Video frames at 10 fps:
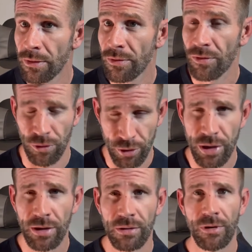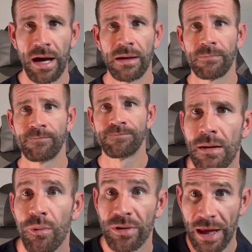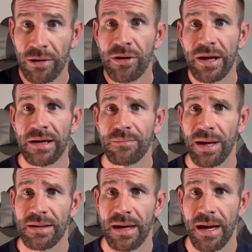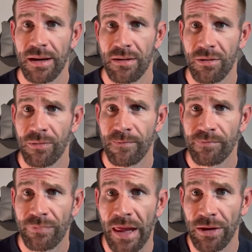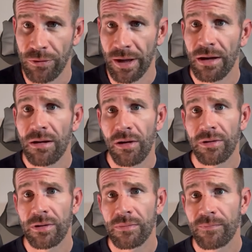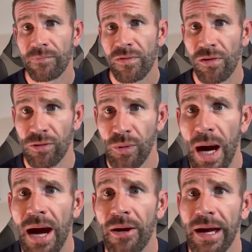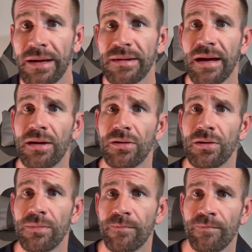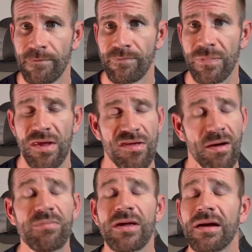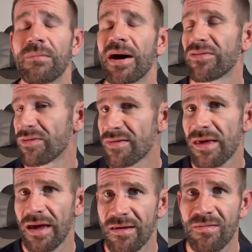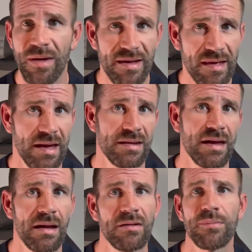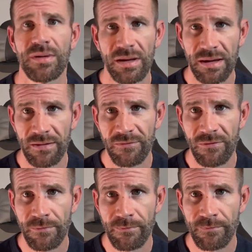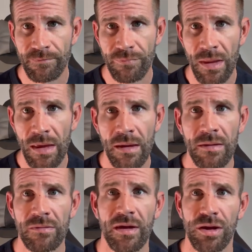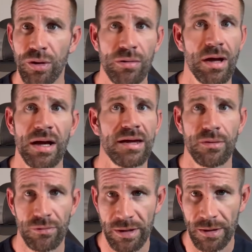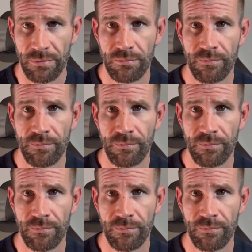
So you're good, right? Well, now you're headed back to Idaho, and you need a lawyer, so you hire Ann Taylor. Something about this case makes Ann Taylor believe that you're not guilty.